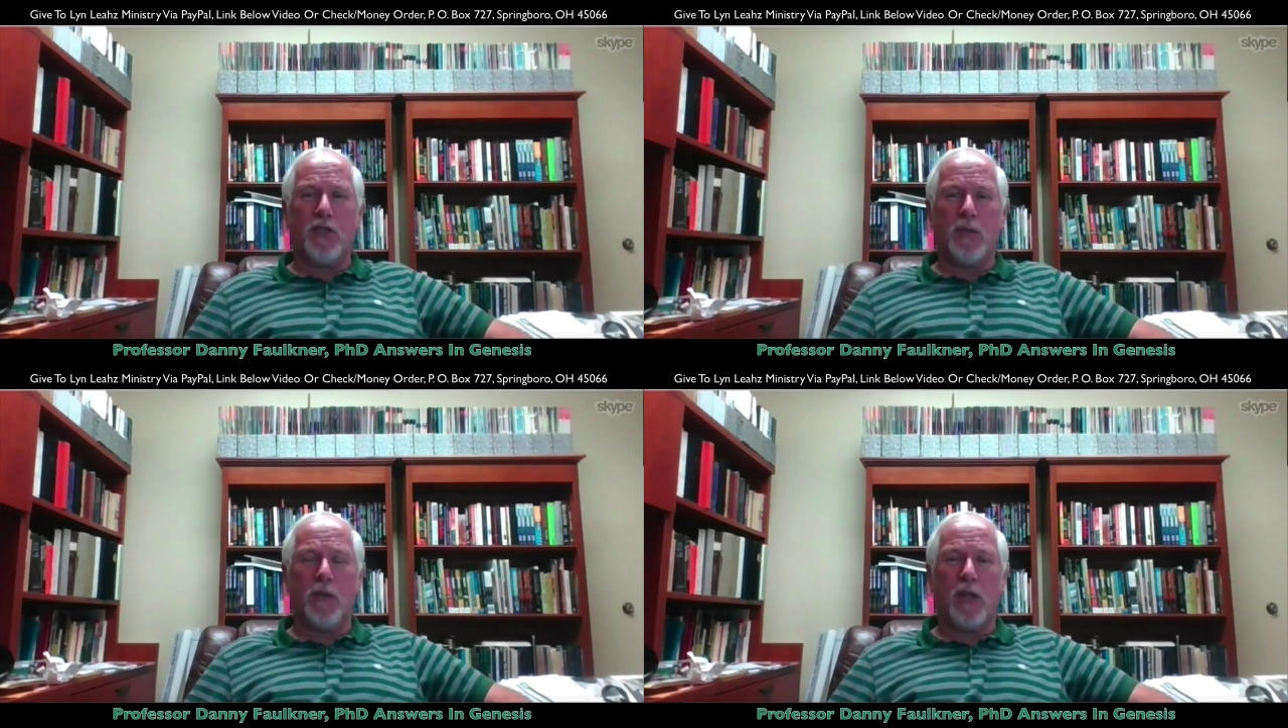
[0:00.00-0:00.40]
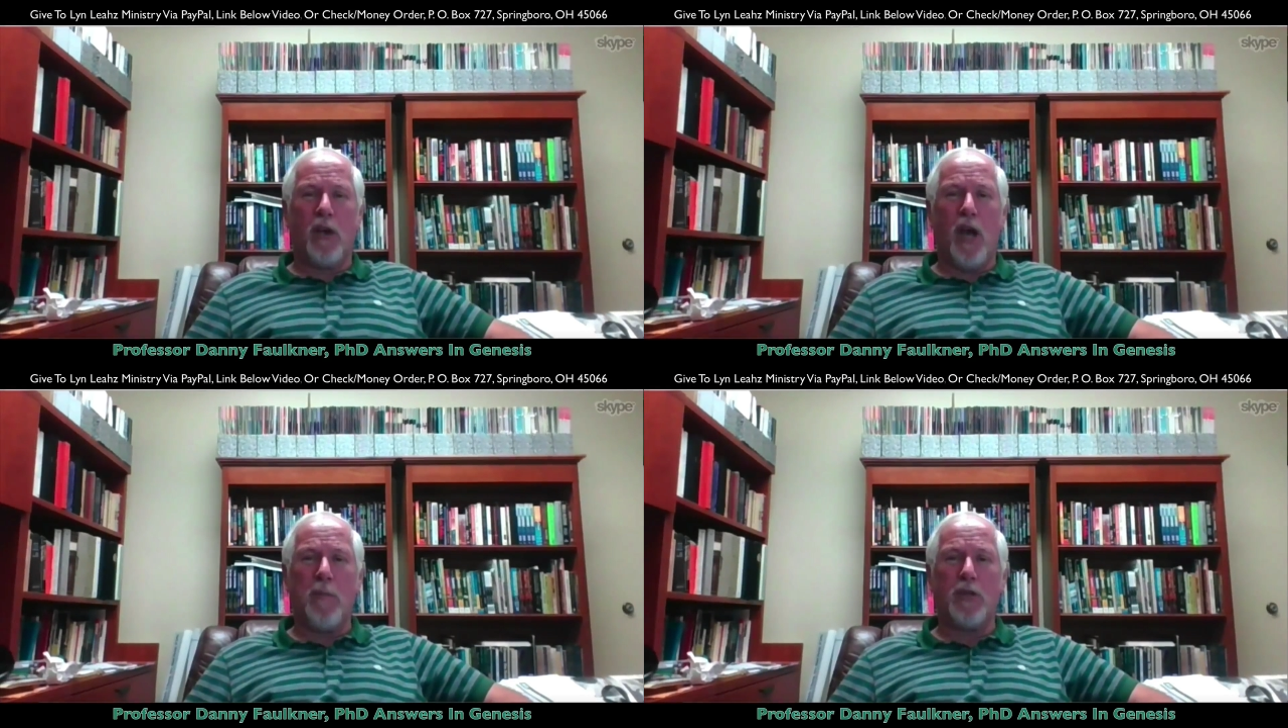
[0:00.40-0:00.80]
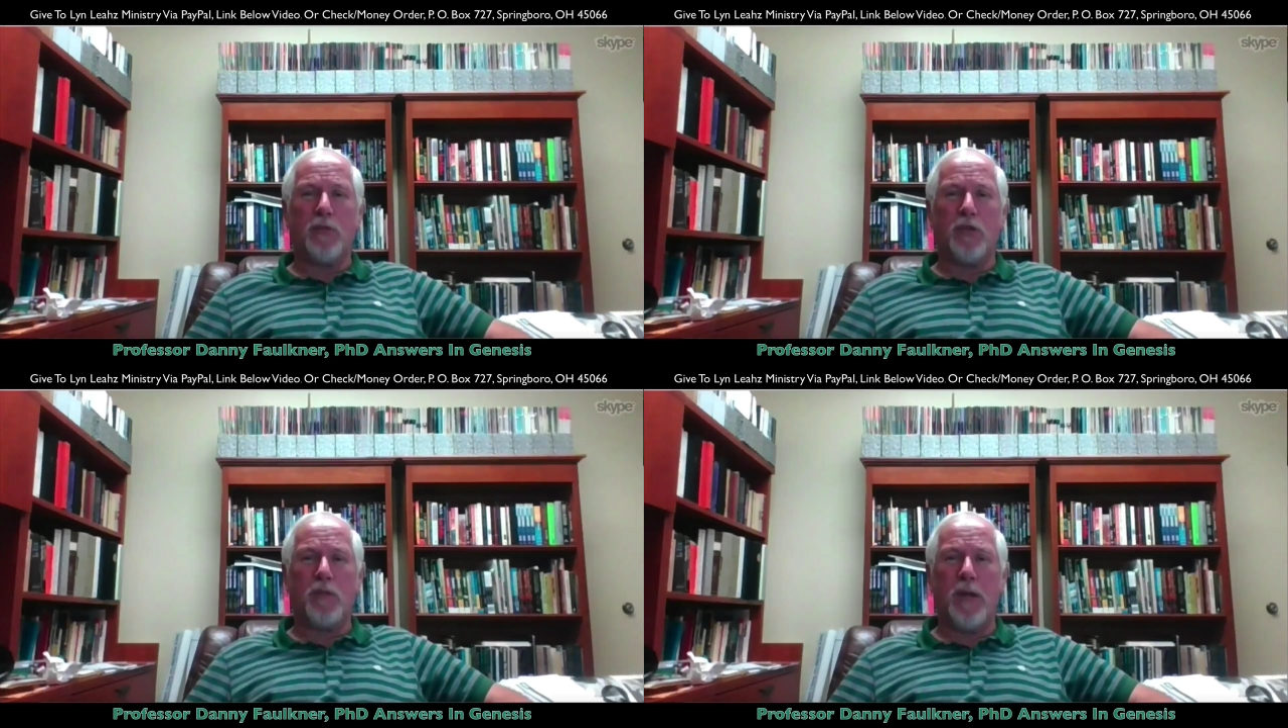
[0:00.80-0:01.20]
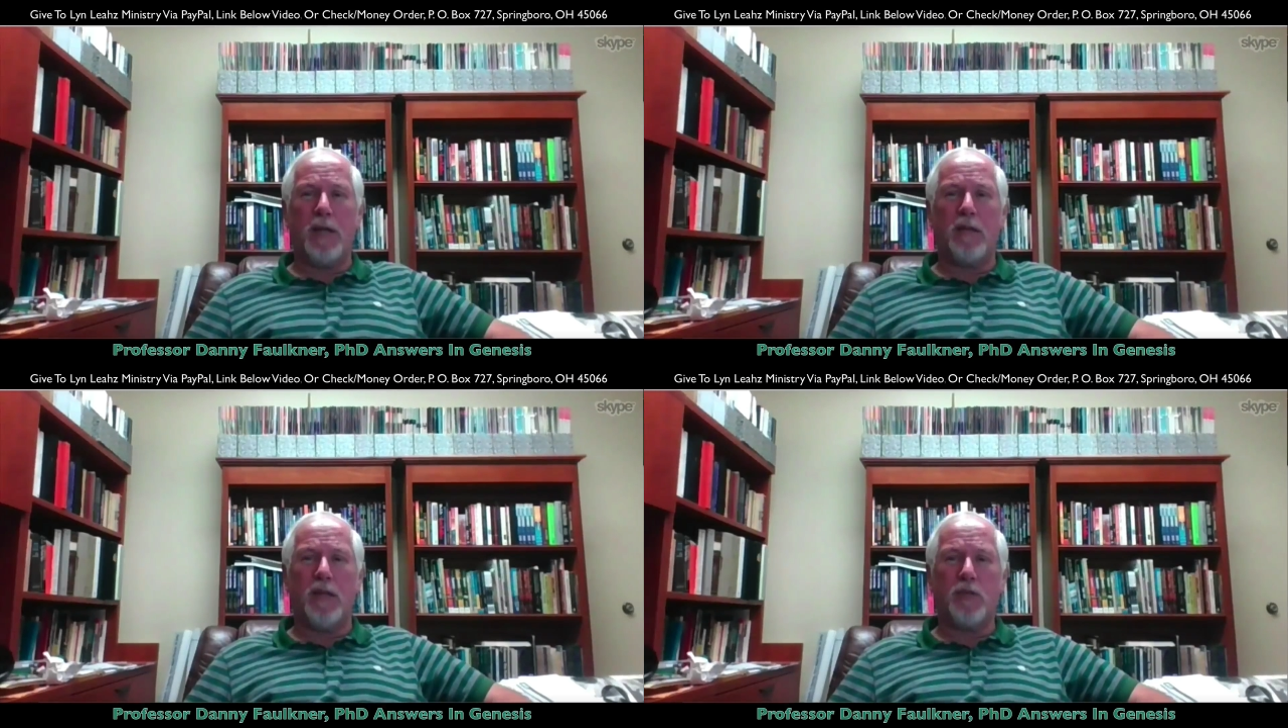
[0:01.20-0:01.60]
similar to comets, which
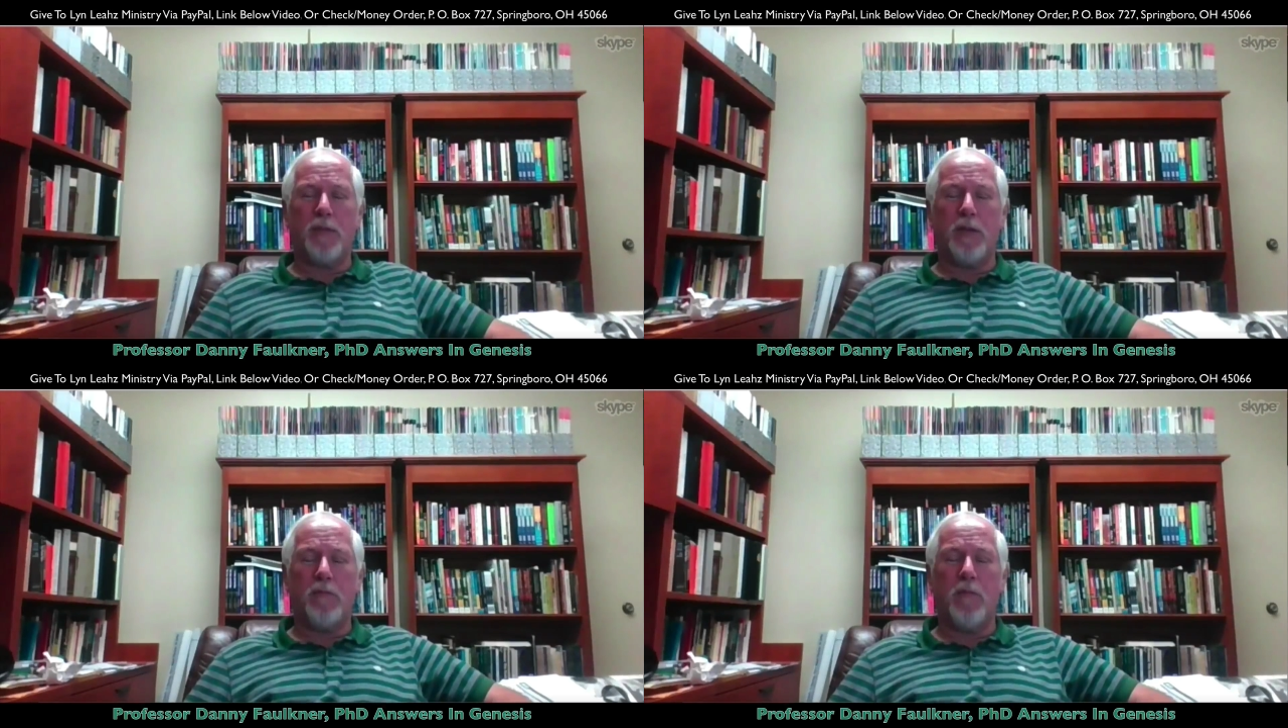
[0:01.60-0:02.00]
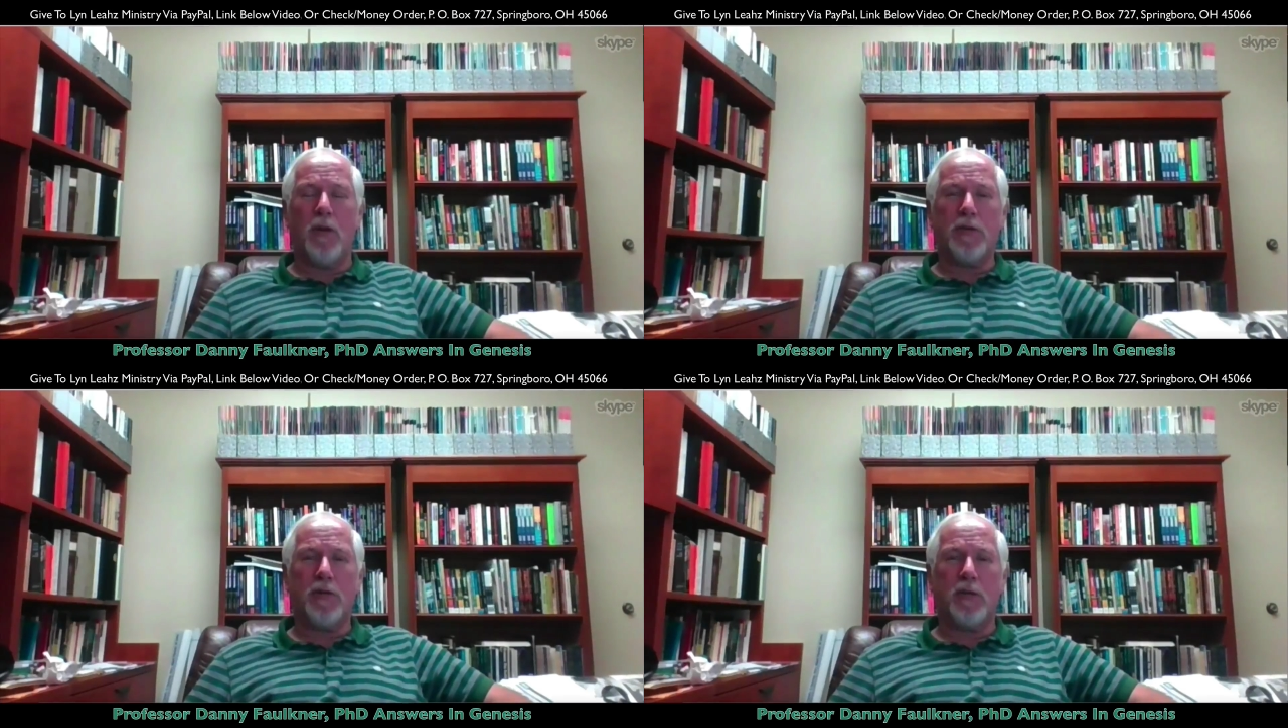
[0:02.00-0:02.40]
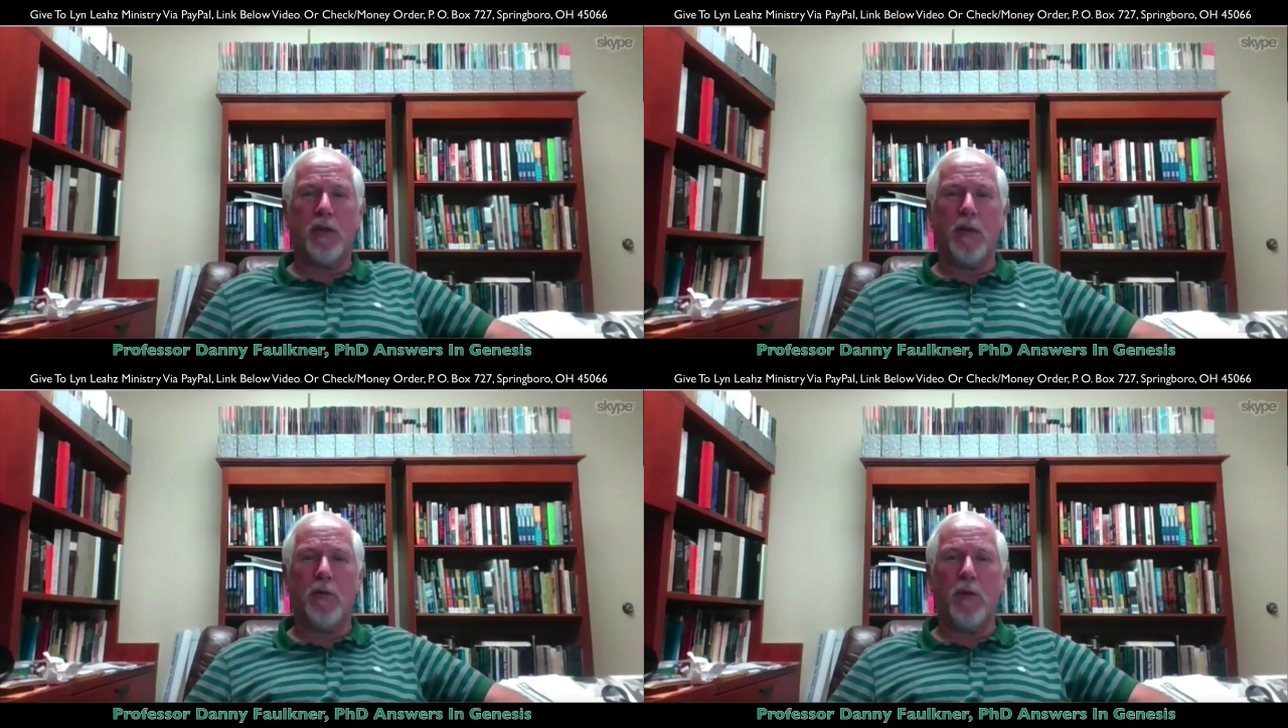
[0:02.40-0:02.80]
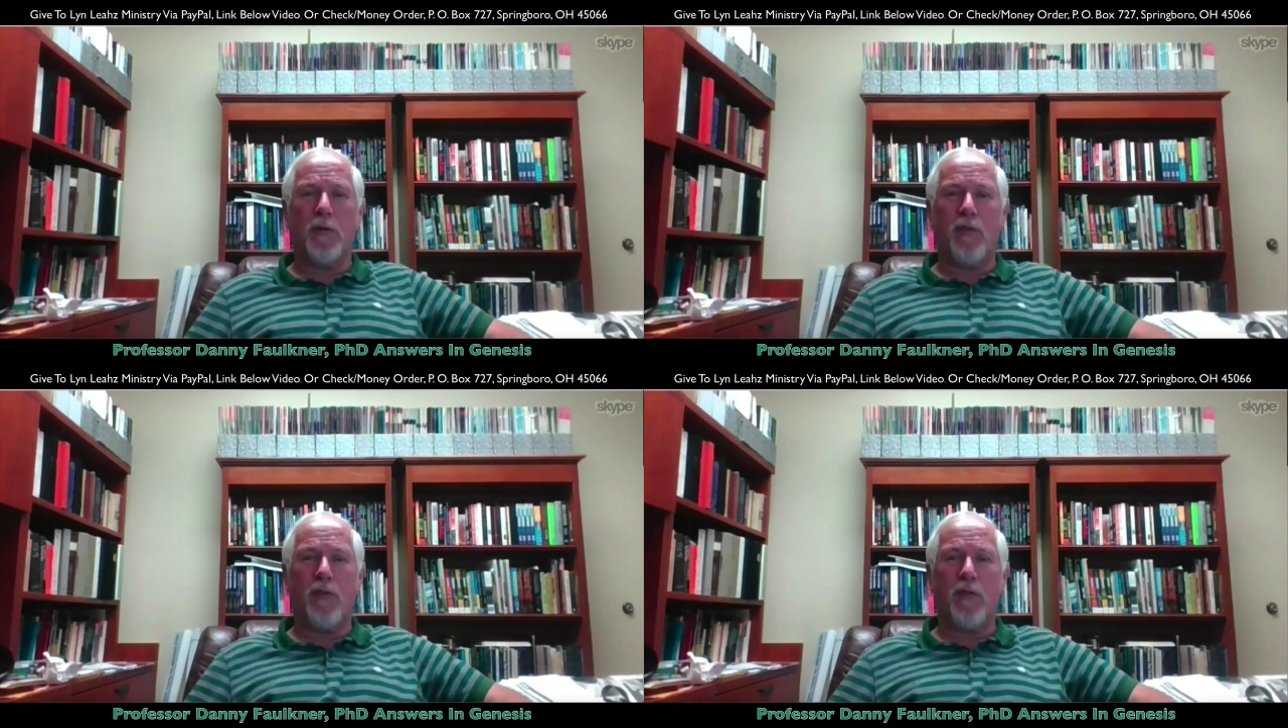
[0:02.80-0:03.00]
meant that it spent most of the time